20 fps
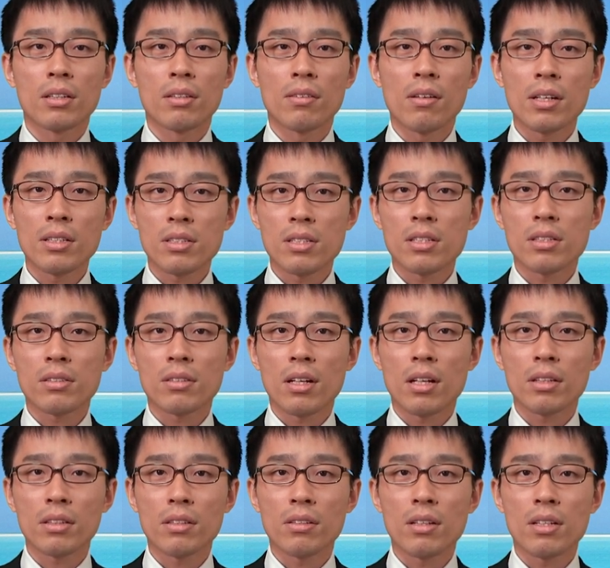Rushing
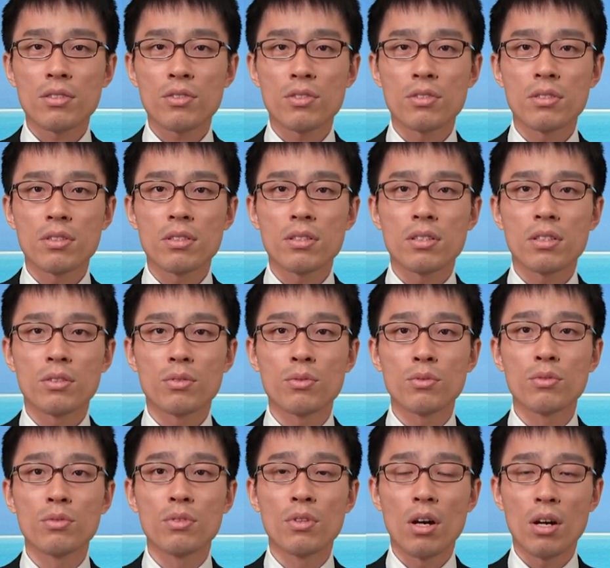calculations
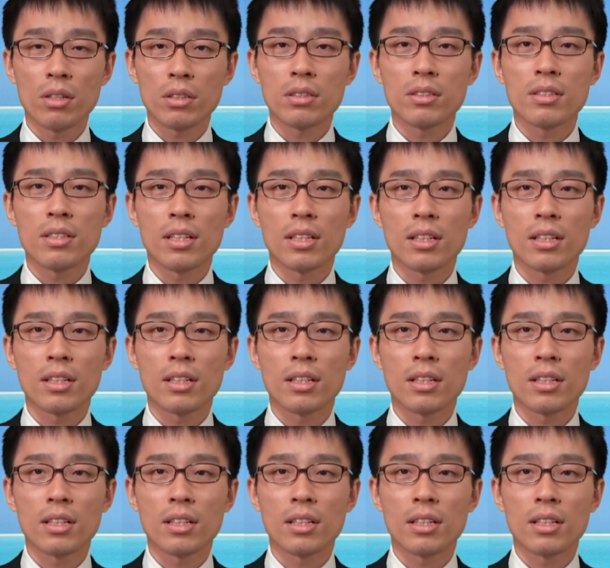do not